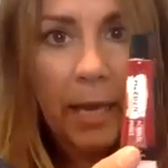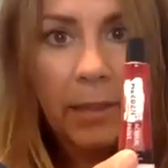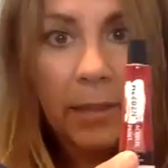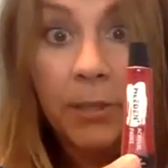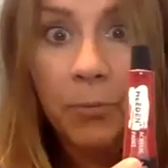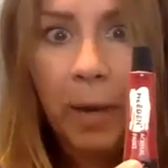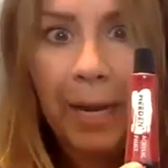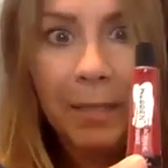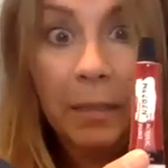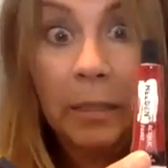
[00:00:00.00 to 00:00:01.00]
This red
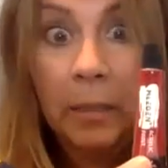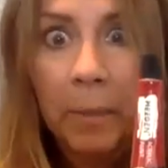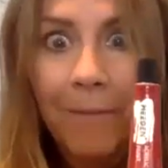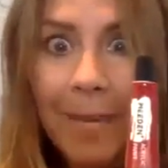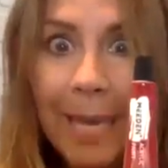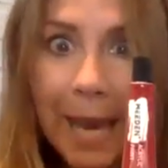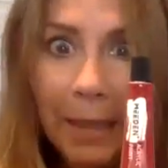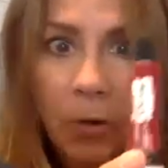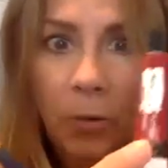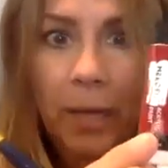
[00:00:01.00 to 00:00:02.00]
has a little bit of
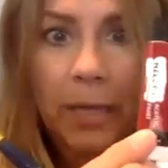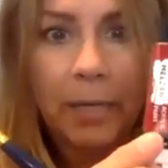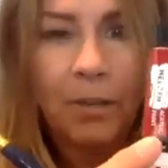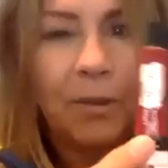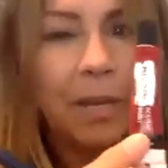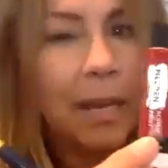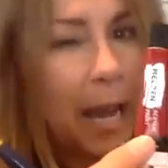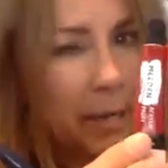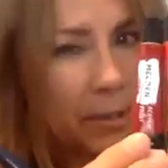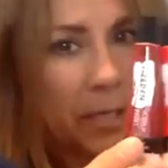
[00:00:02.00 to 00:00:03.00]
yellow in it. You can
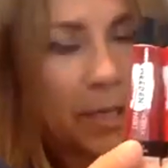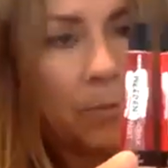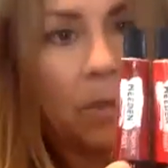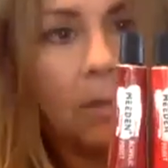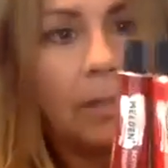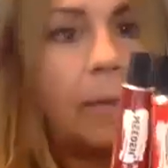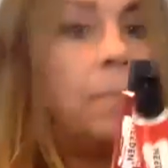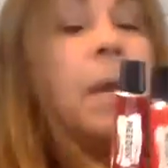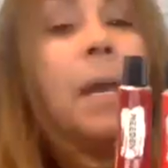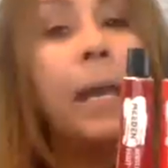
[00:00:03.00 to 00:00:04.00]
kind of see that when you look at
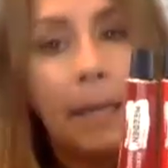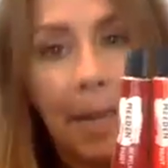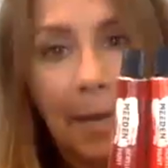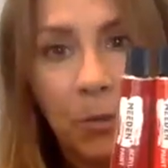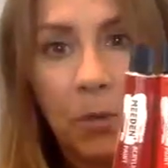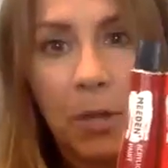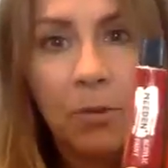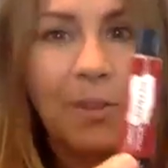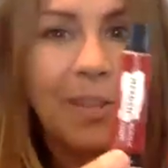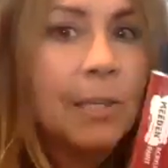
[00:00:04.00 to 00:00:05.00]
them next to each
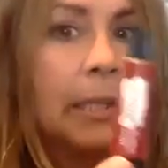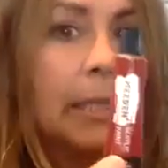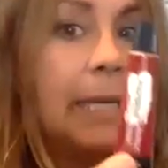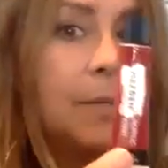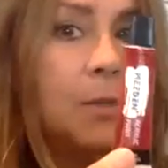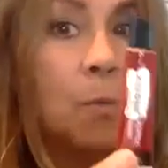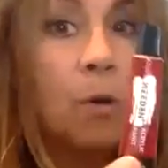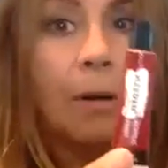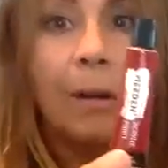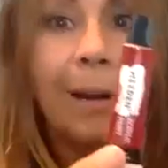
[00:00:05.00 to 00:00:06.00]
other. This leans
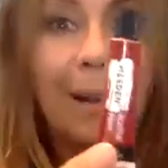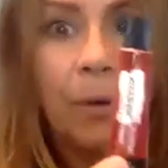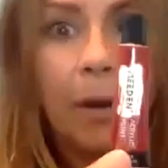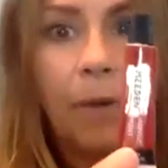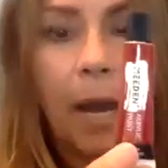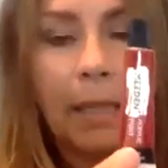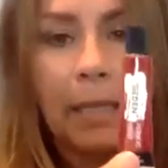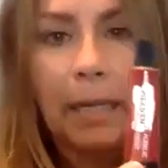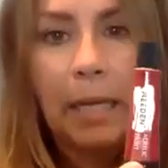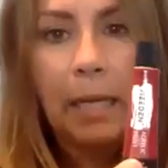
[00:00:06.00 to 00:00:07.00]
more red
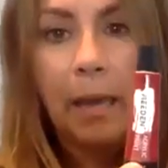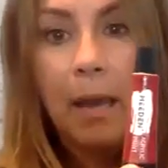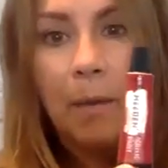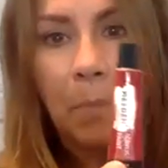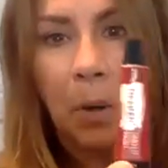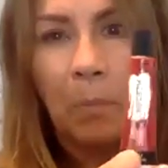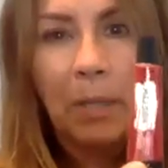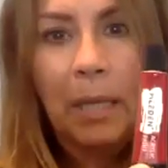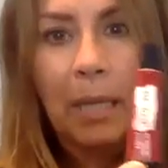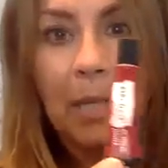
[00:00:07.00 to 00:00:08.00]
violet-y,
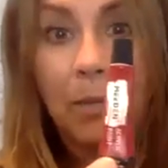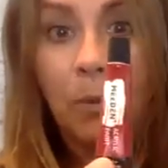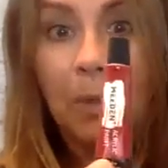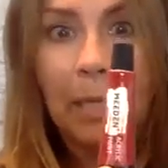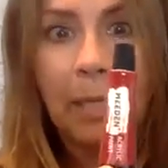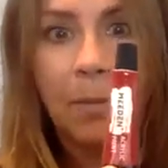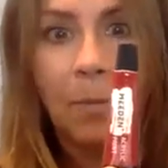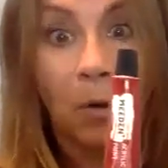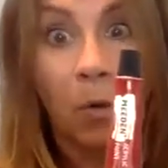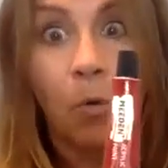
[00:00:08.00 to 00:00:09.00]
purple-y. This one leans
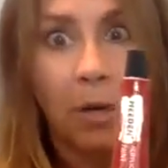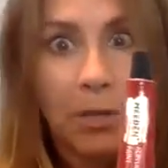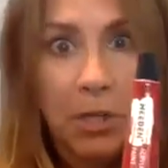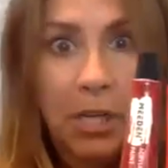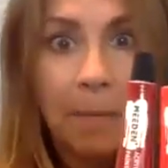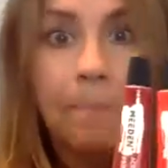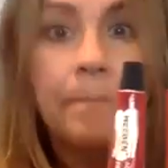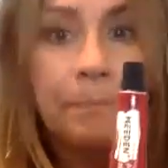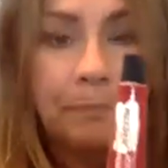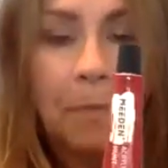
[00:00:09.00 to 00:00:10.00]
more orangey.
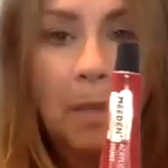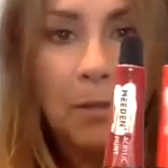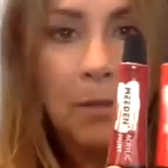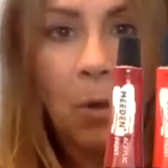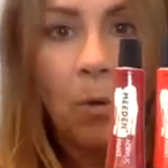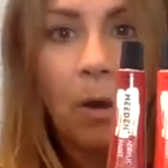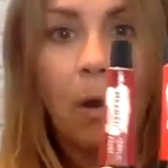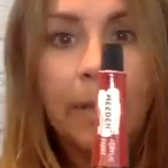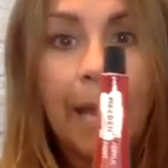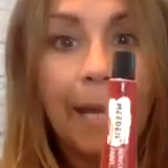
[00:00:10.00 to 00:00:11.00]
So
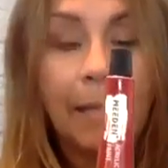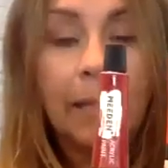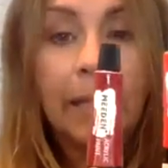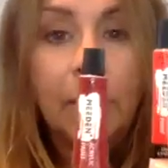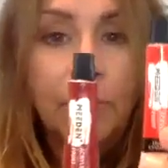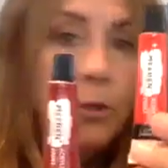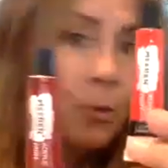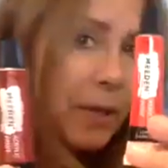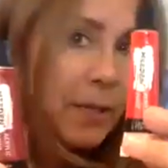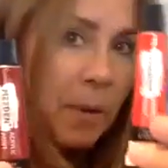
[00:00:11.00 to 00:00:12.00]
that little
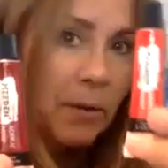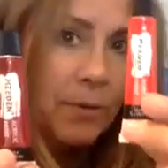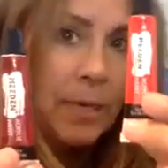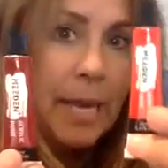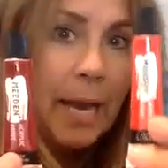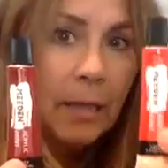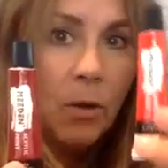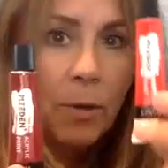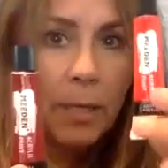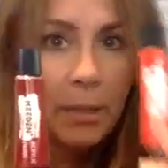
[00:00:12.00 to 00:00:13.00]
trace amount of
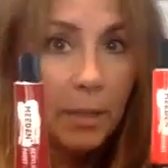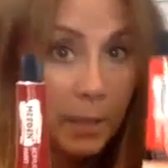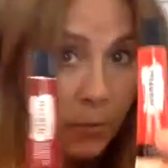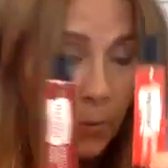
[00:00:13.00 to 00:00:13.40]
yellow in this